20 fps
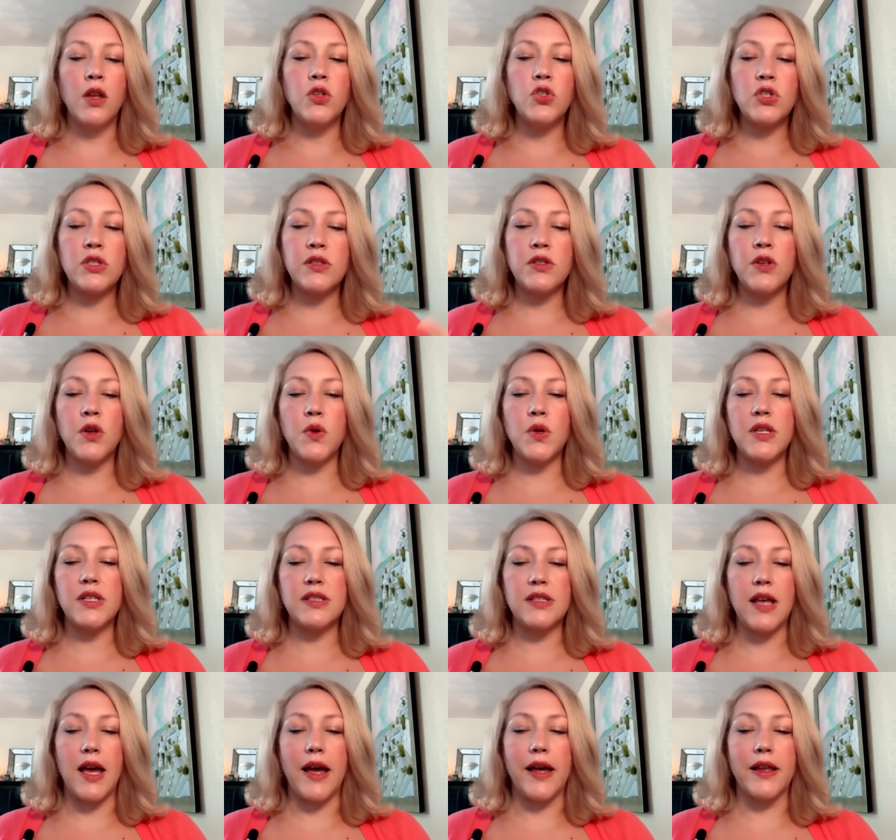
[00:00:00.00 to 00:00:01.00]
Just
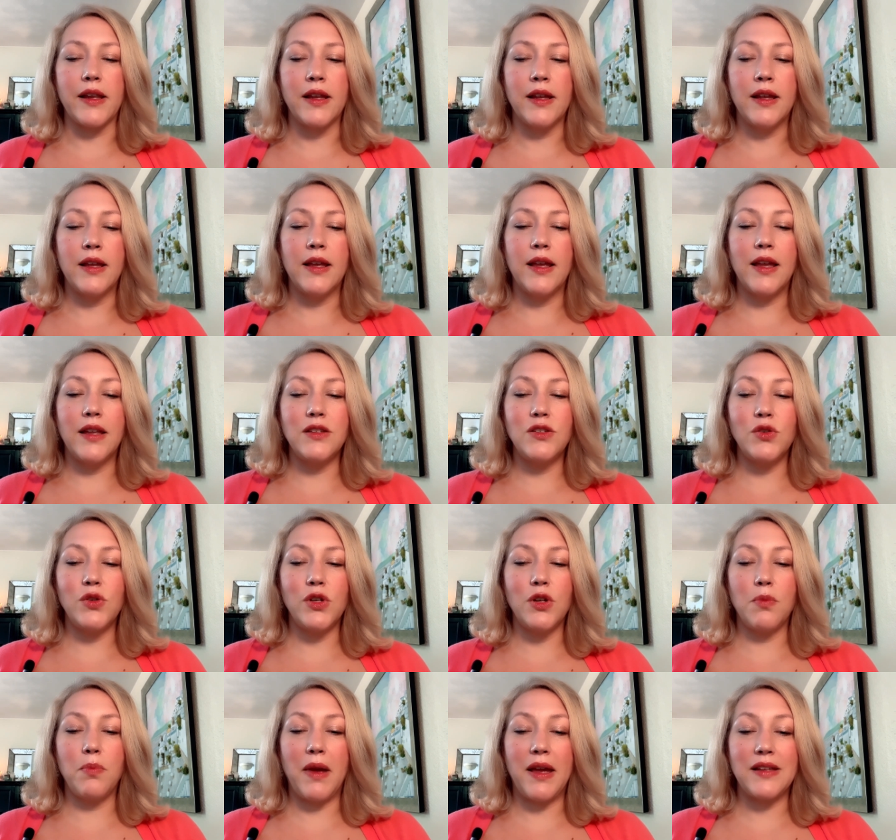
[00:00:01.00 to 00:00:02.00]
notice that and do
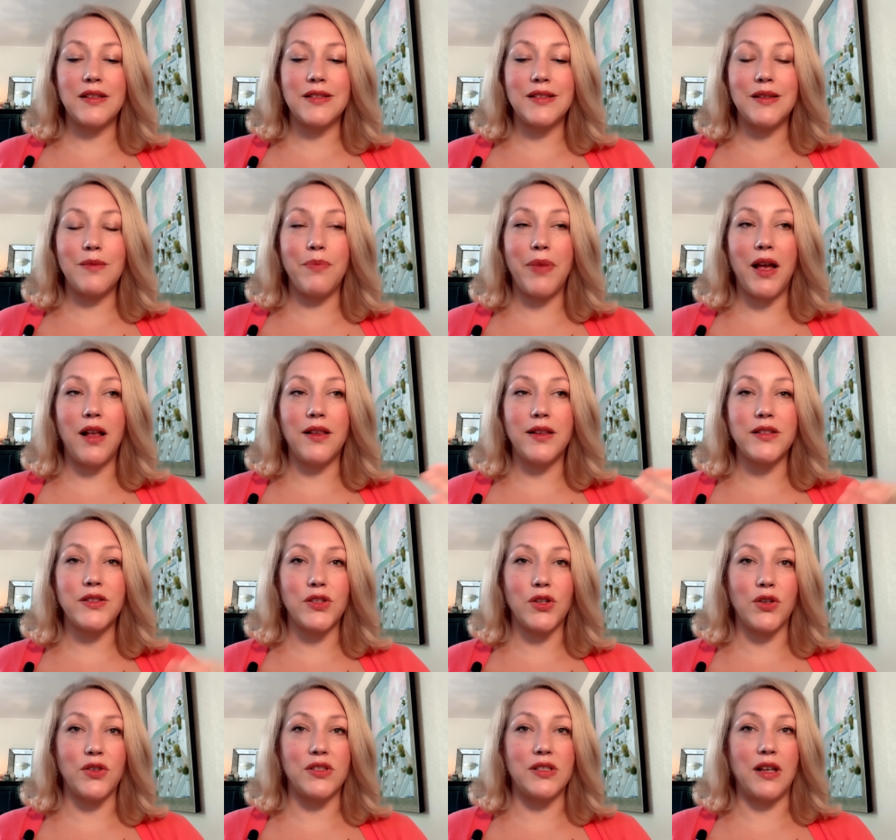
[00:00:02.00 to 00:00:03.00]
your best to
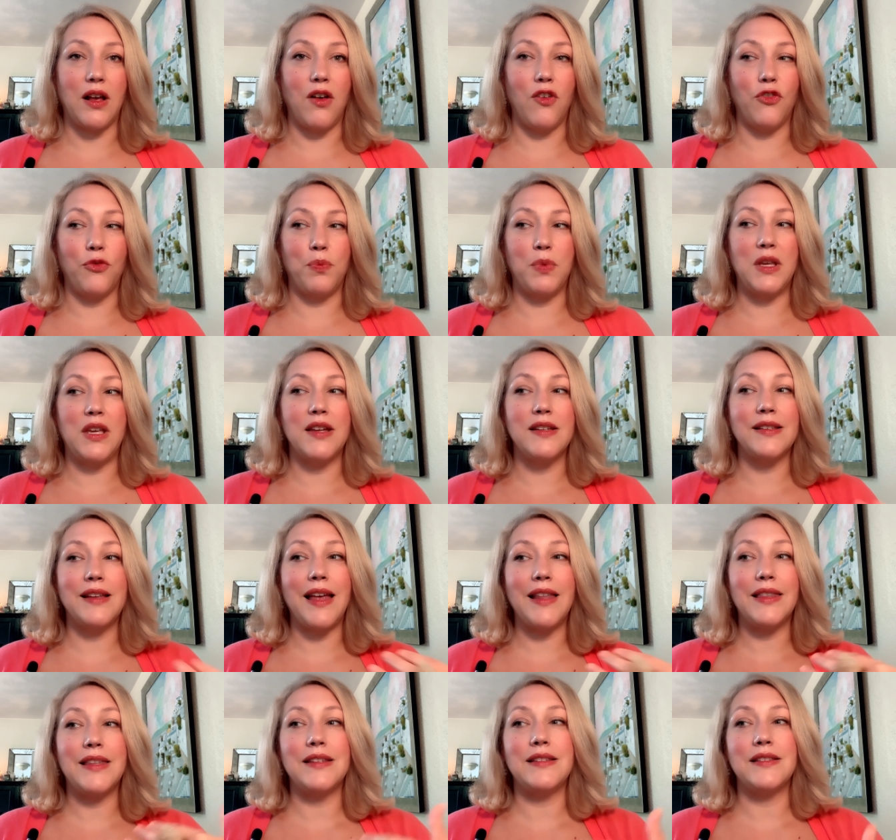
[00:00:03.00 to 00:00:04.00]
balance yourself because
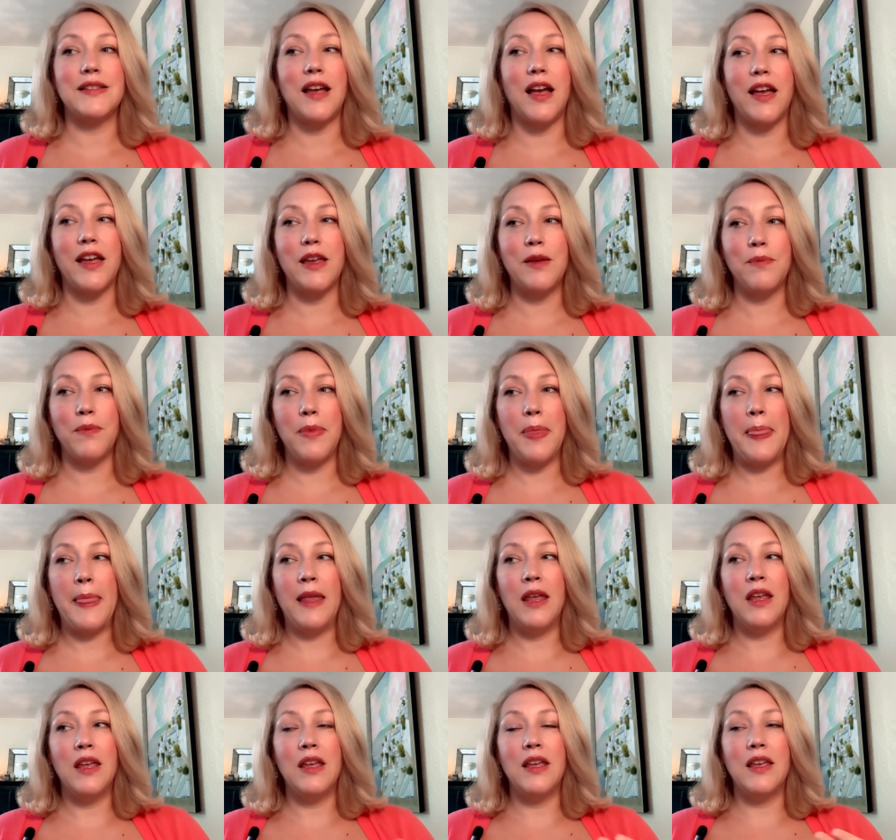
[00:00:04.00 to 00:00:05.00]
at this time,
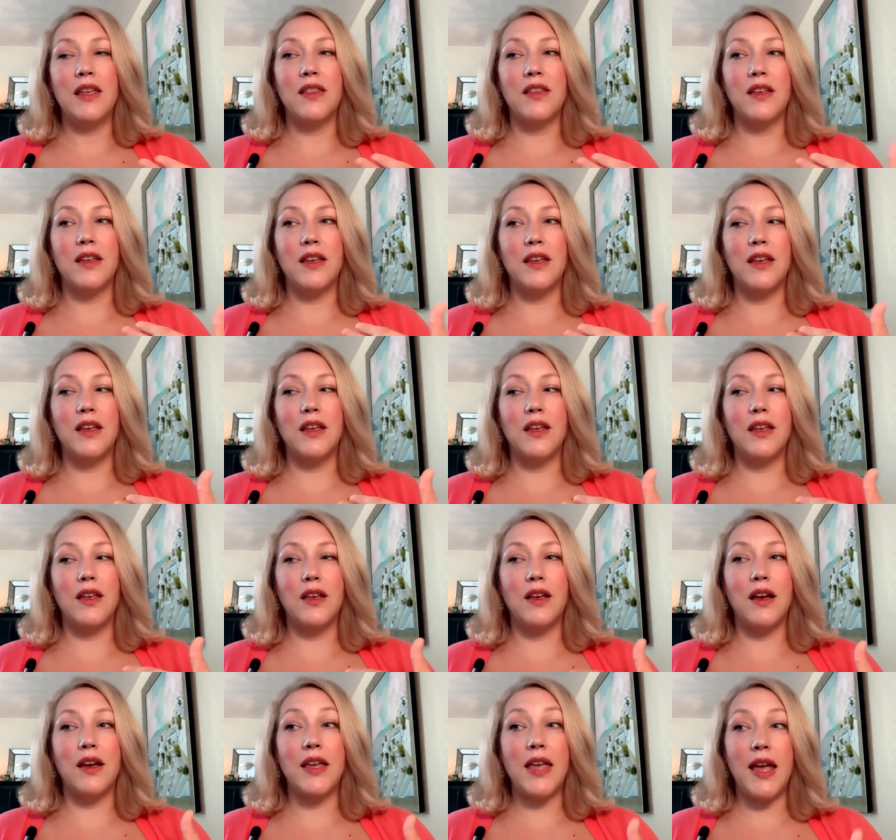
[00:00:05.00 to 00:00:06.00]
eh,
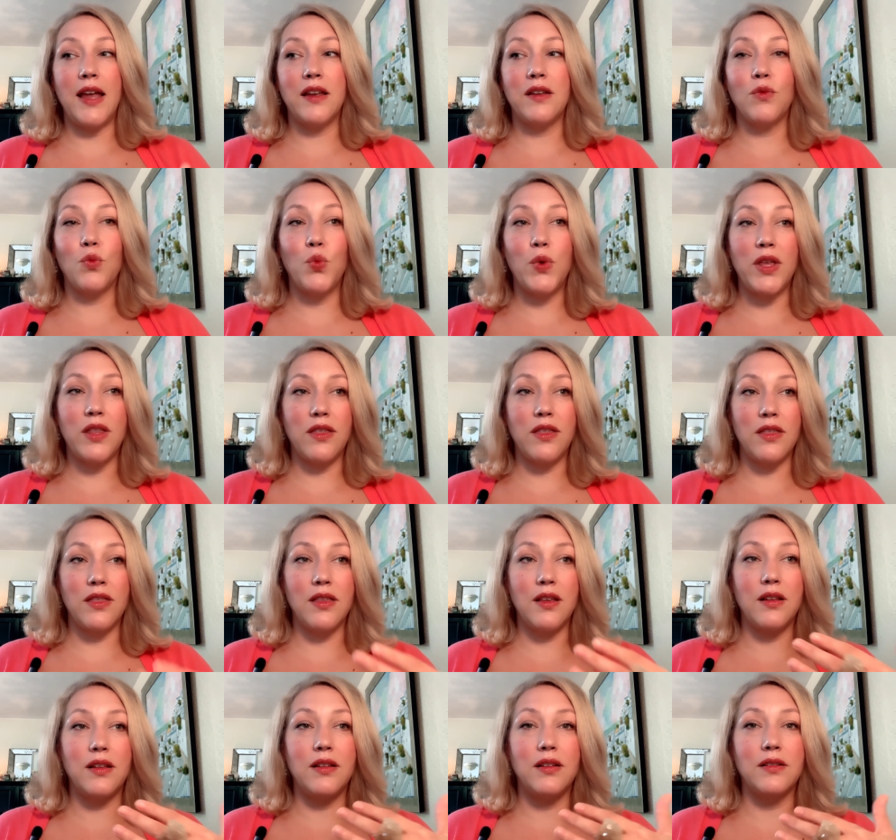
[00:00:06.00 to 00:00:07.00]
again, with
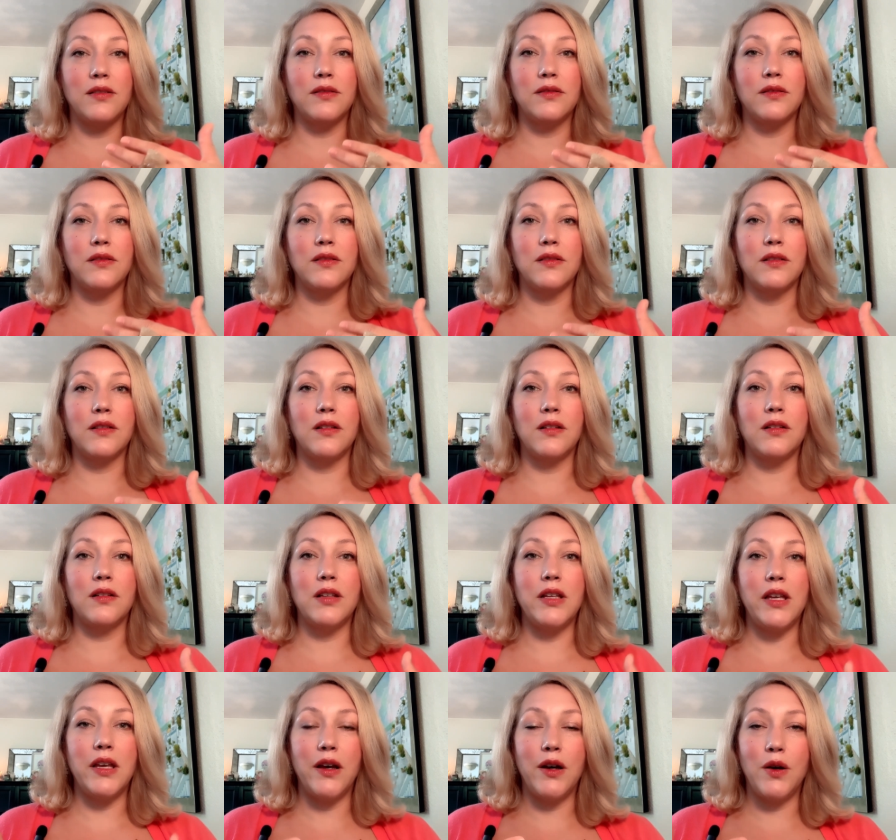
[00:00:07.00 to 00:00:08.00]
the
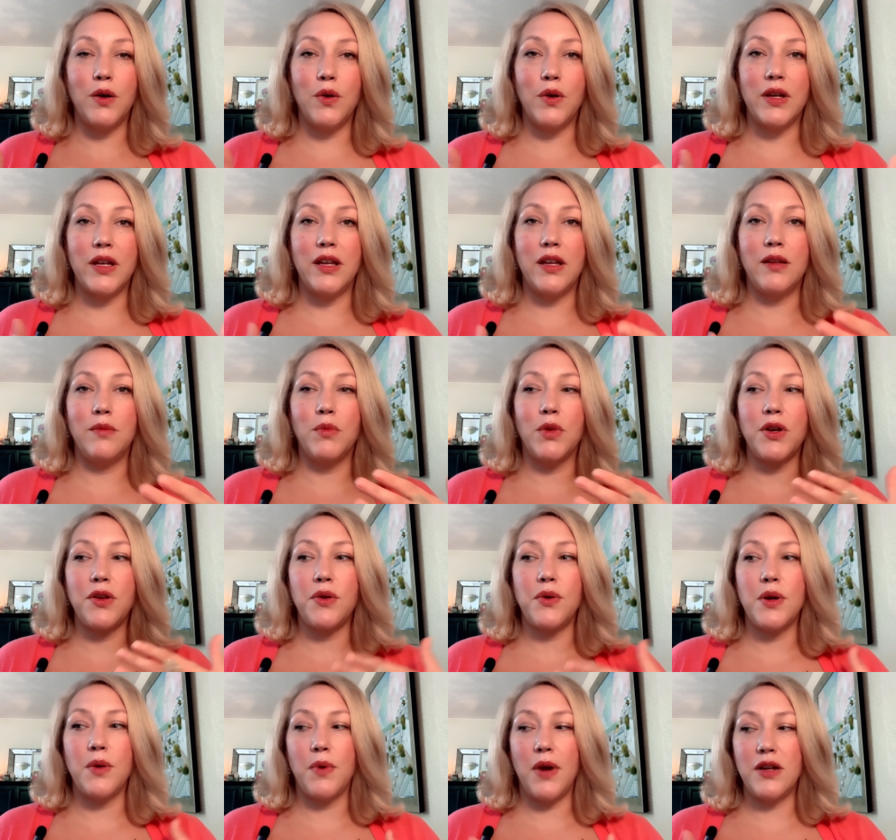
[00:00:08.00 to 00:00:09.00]
Leo and
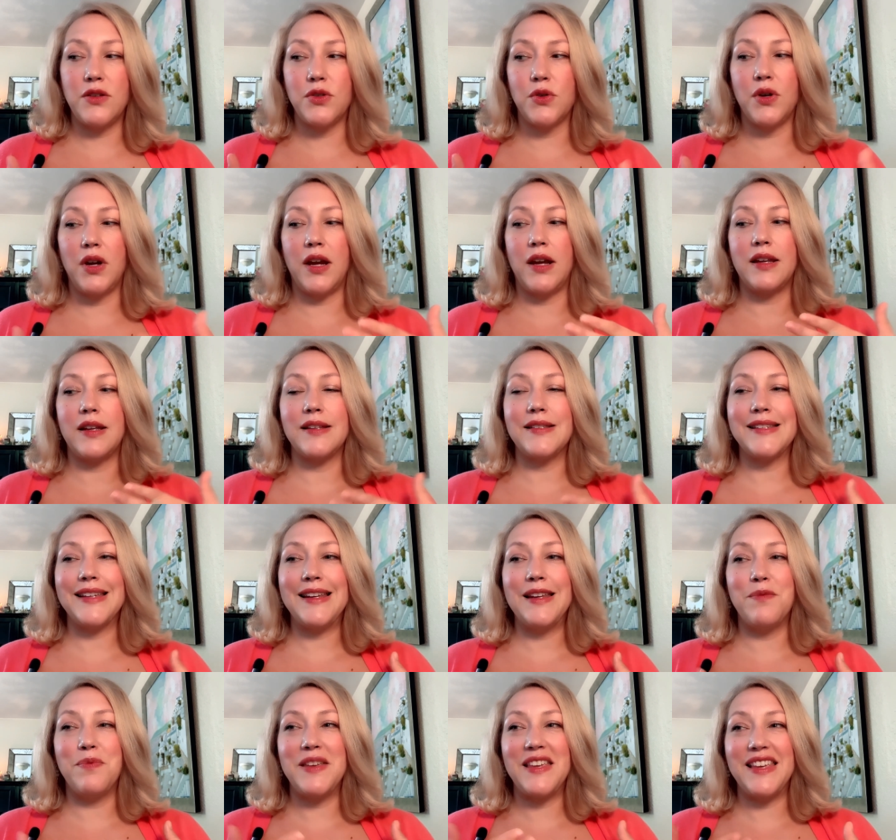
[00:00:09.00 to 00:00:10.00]
Mercury retrograde, it's
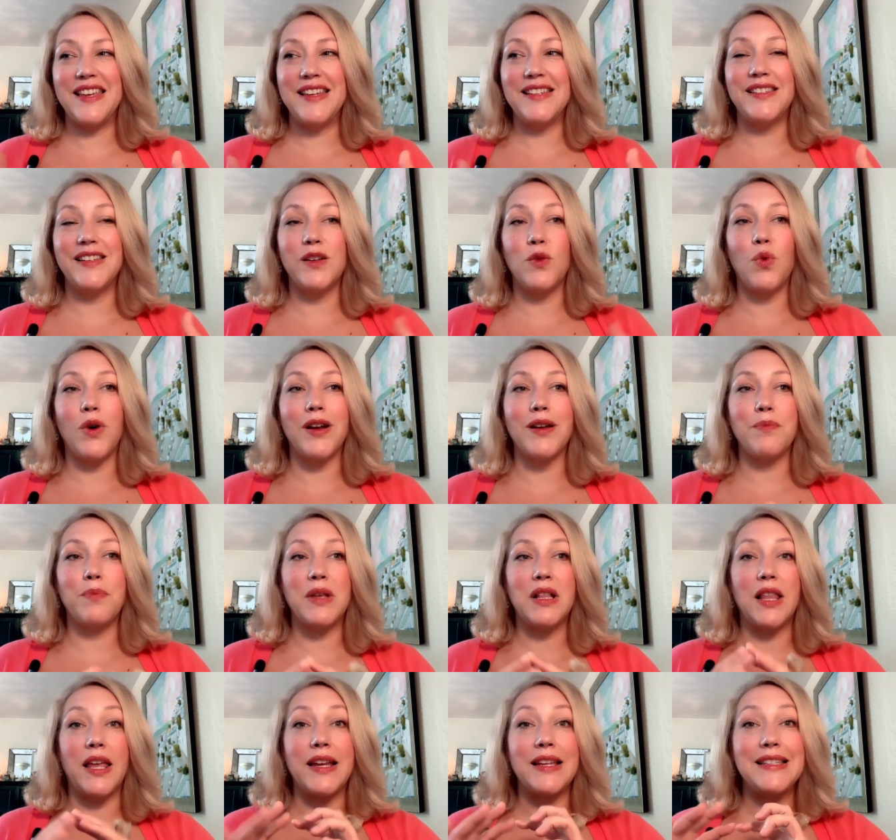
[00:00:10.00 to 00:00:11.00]
going to be easy to want to
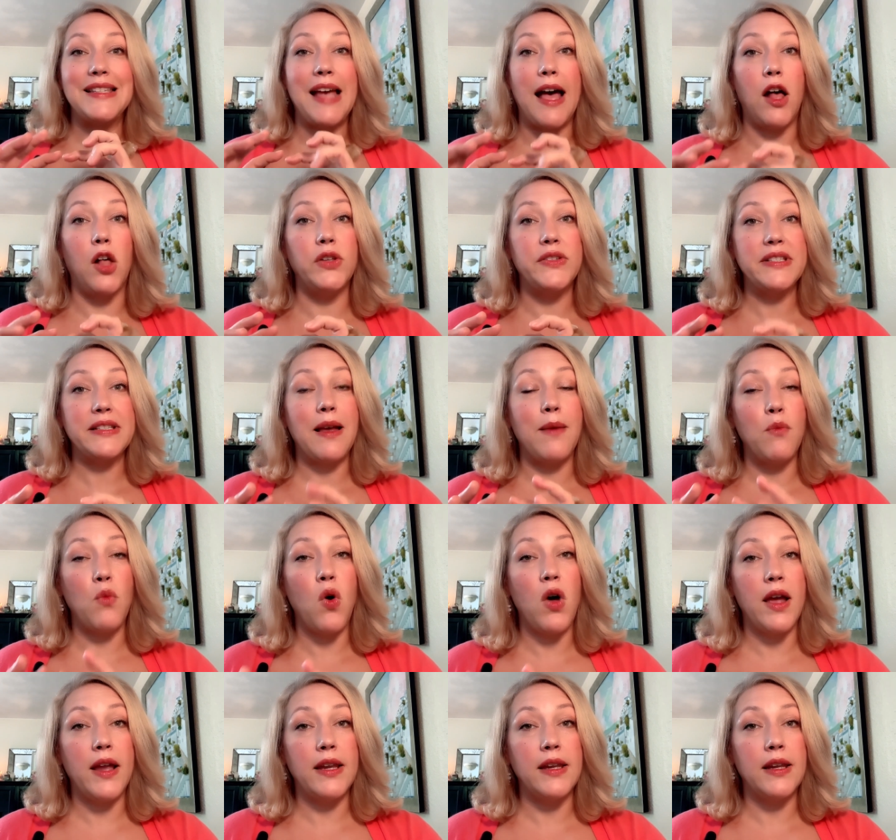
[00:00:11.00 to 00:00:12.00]
be like, tell
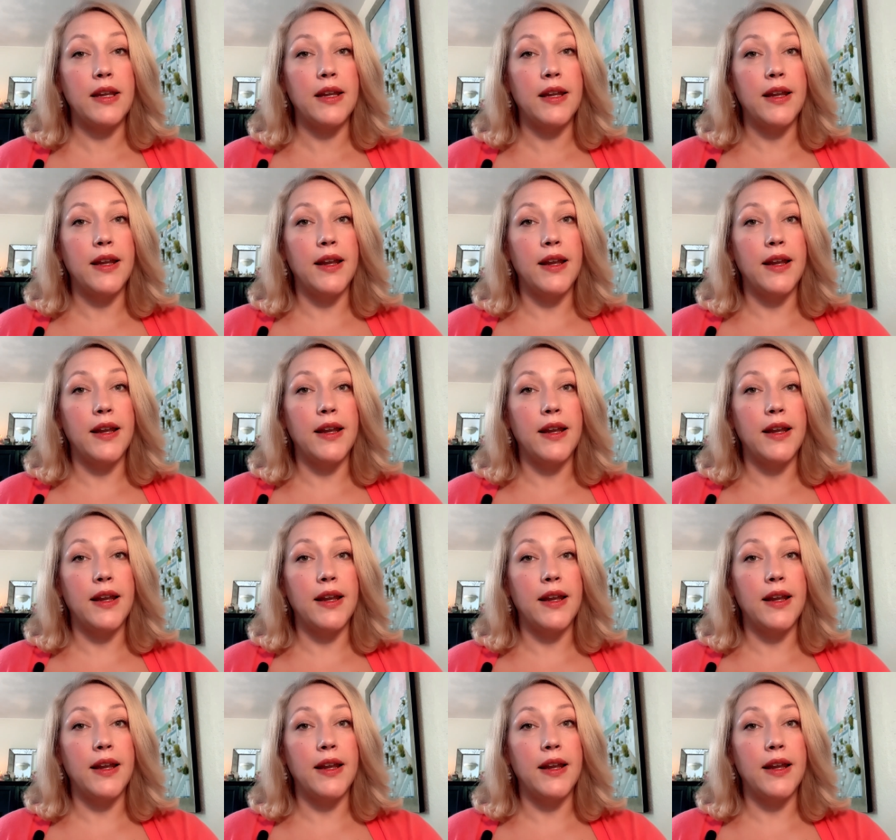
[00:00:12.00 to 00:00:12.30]
someone